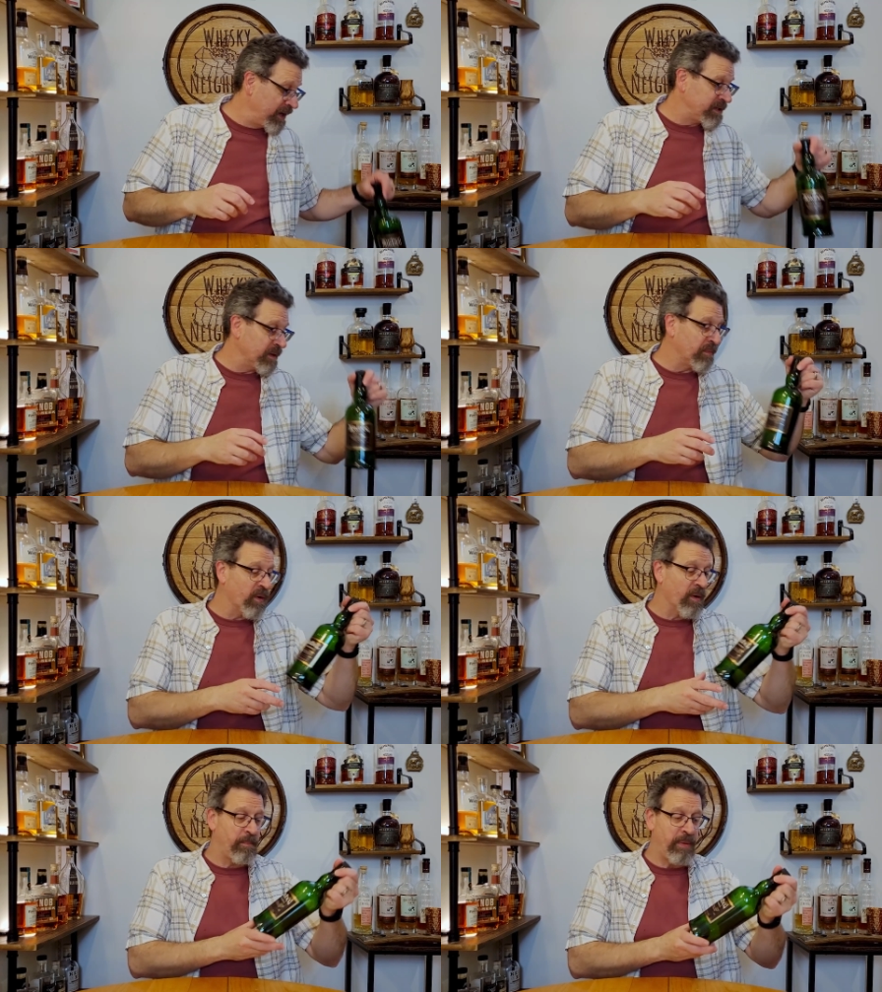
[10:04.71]
into
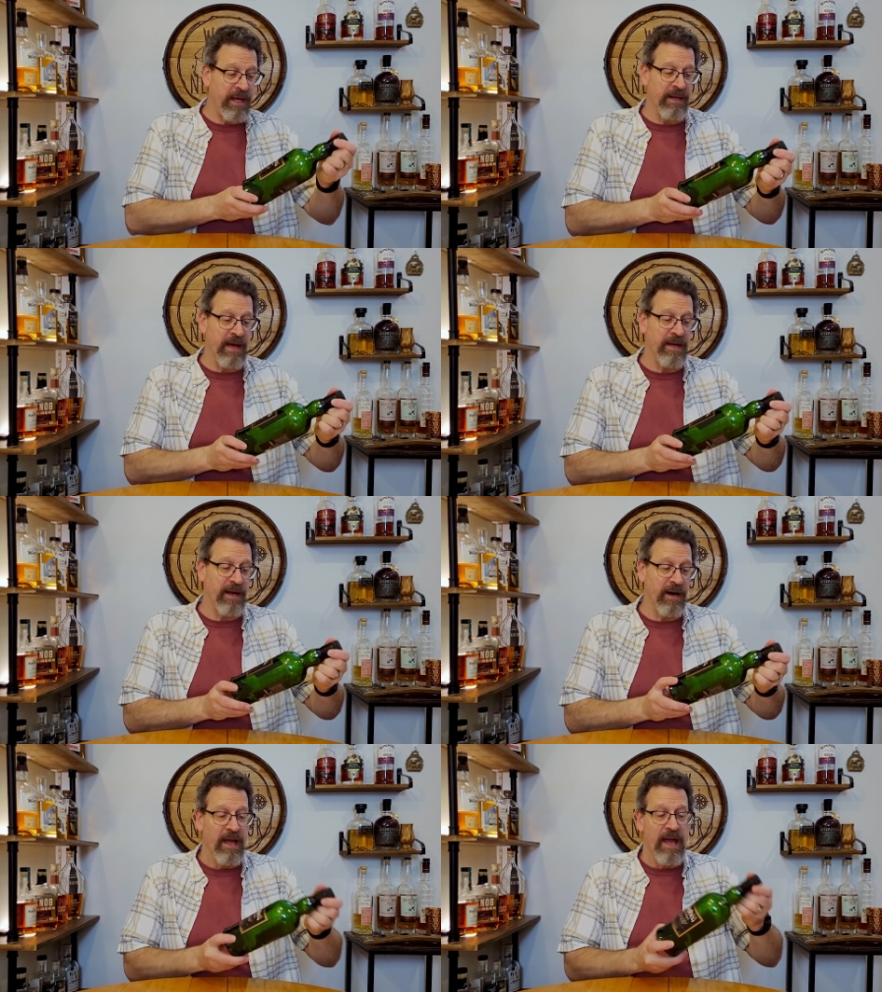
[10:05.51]
more peatland
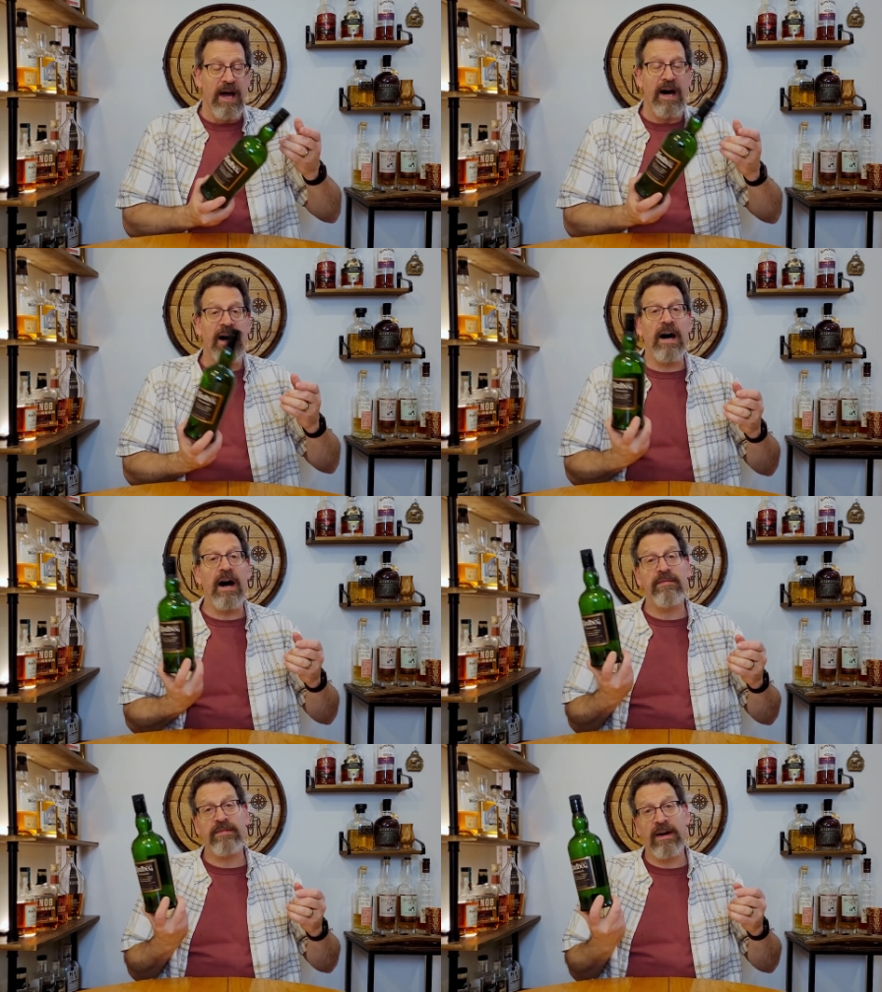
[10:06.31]
here, uh,
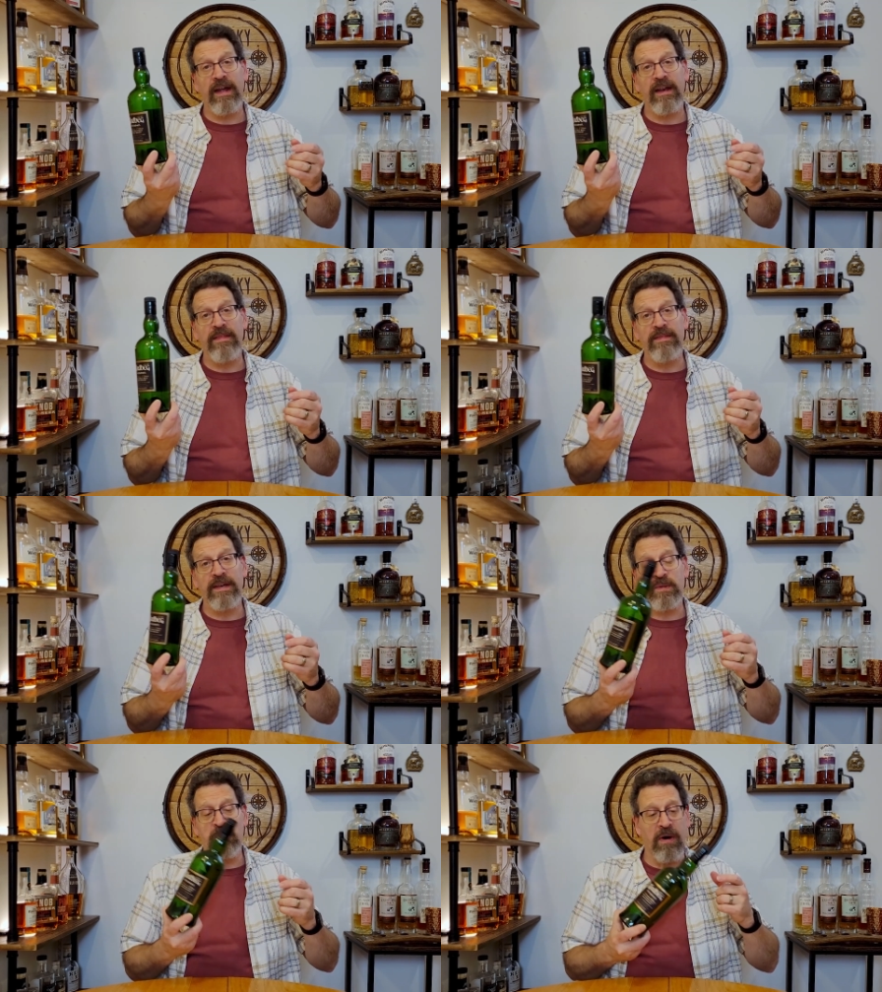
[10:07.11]
I've got
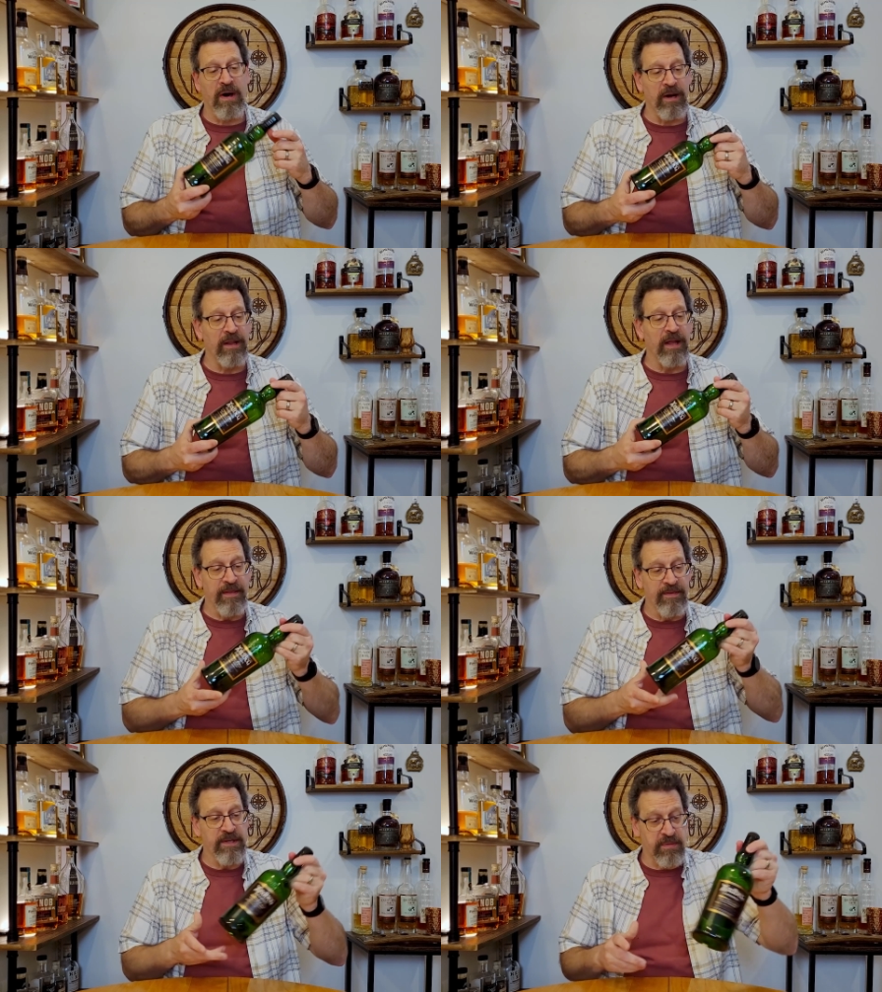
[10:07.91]
this bottle,
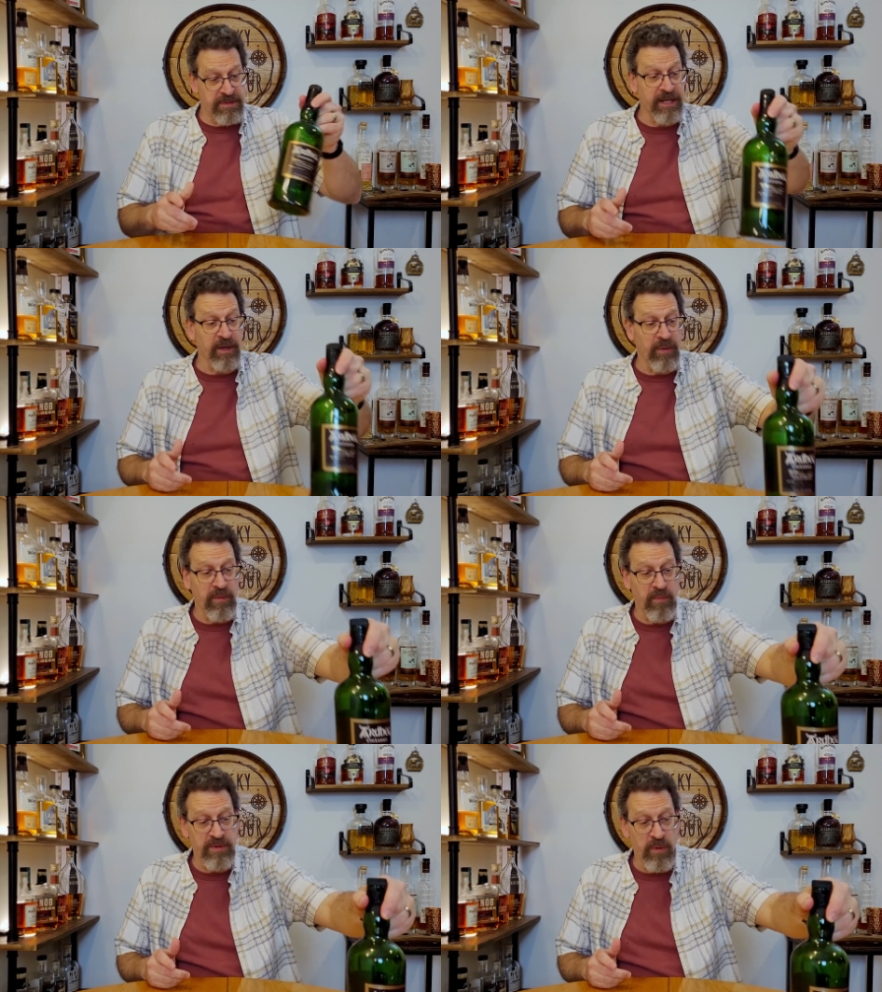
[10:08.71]
and this particular
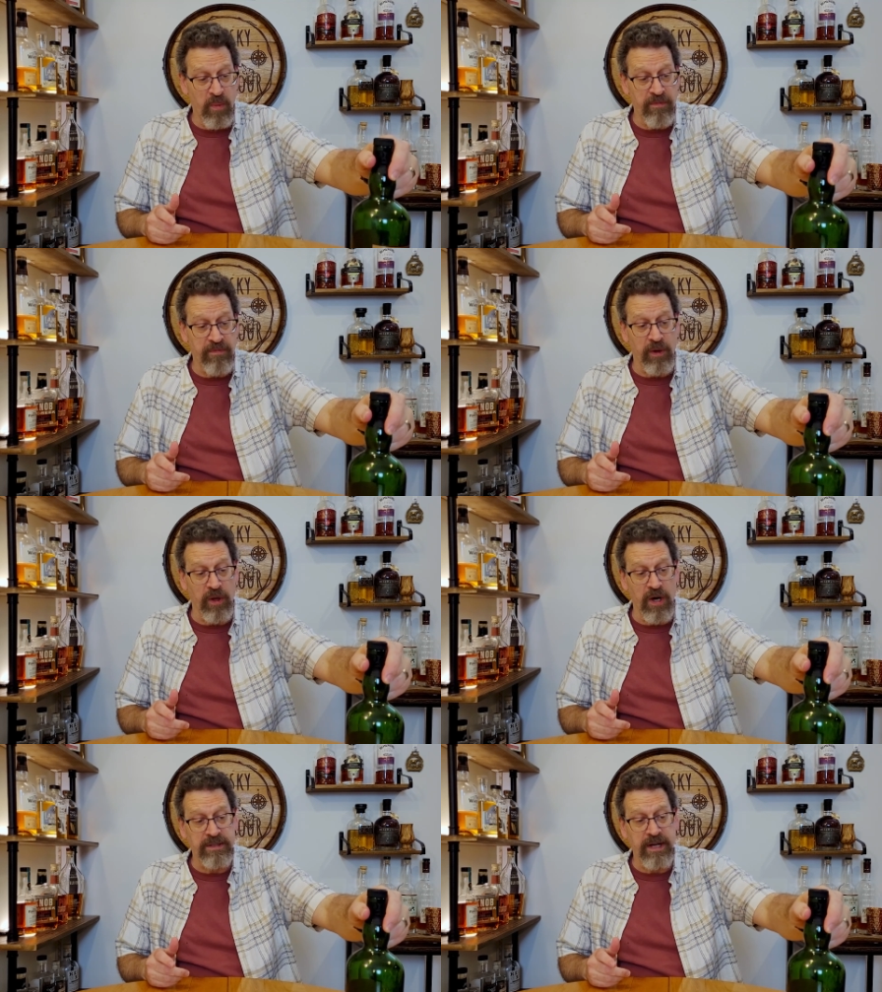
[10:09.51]
one was open for a
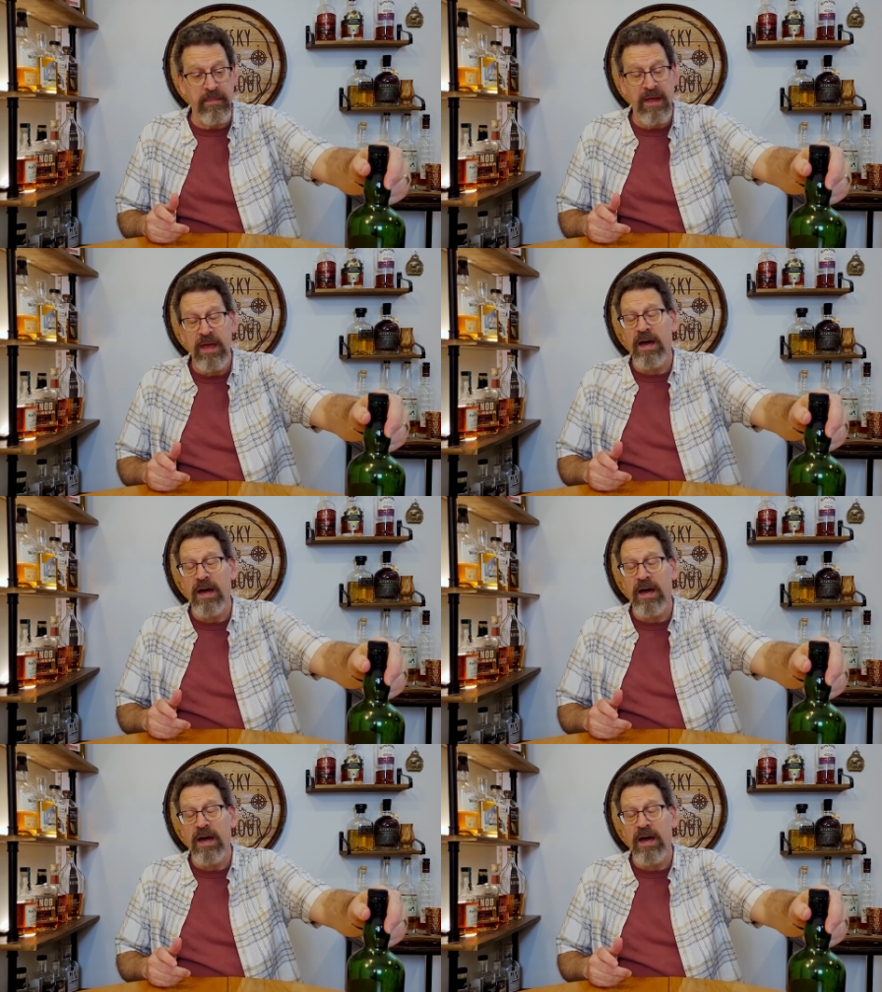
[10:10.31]
long time.